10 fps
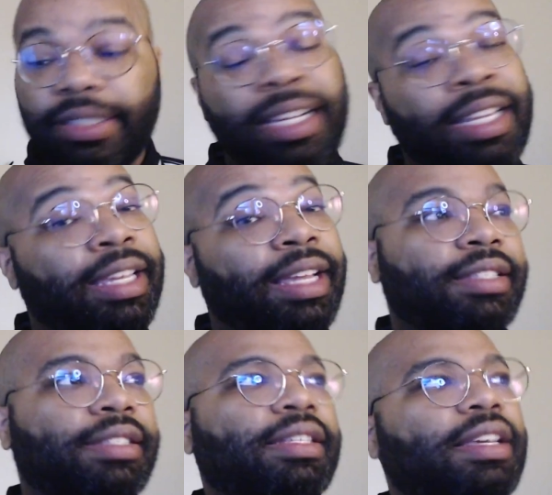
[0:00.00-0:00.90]
Then he
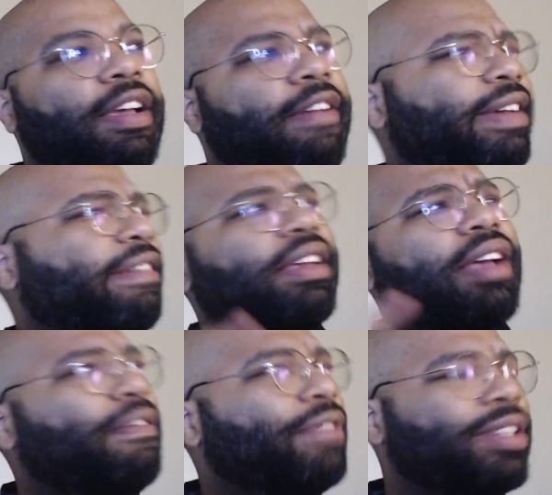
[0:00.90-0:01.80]
gets very
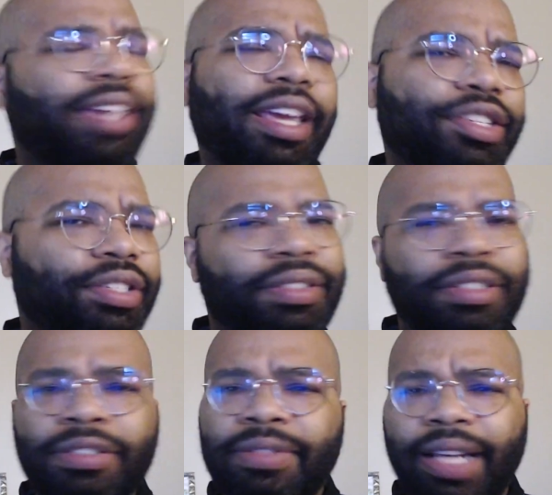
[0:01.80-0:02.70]

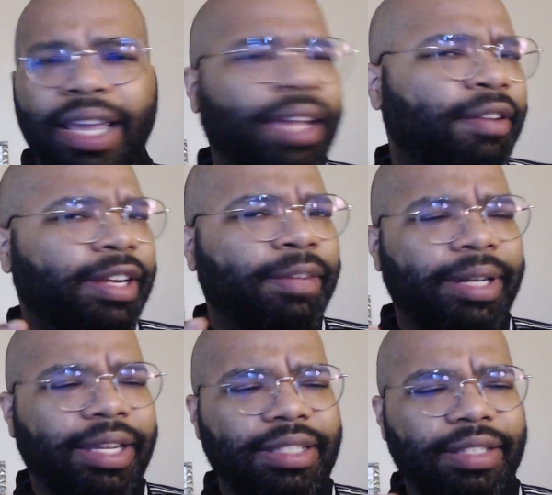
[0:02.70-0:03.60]
confrontational and angry when
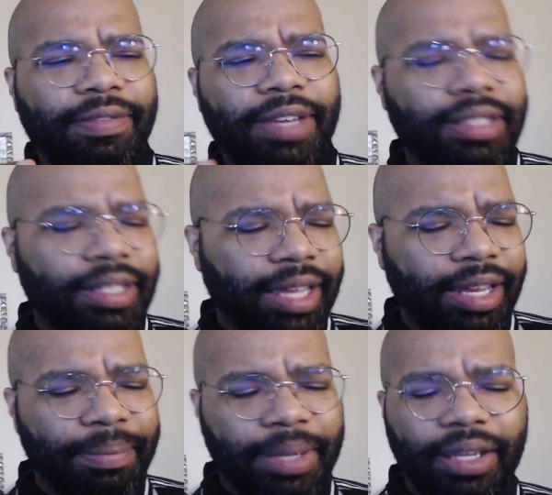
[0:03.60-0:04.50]
he's
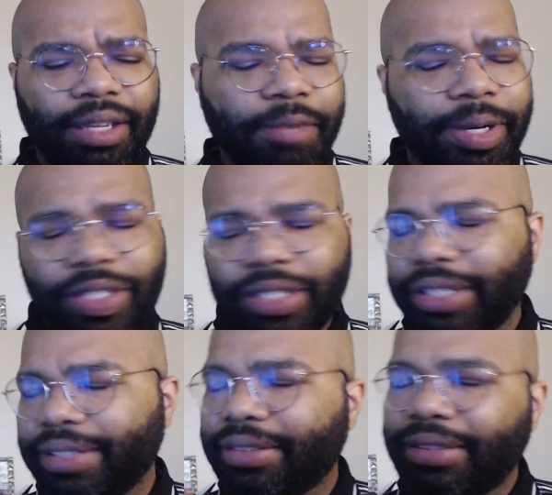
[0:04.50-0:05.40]
investigating, being
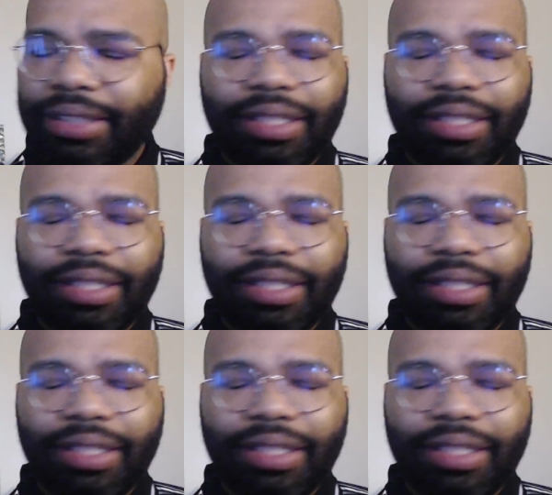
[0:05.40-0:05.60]
questioned.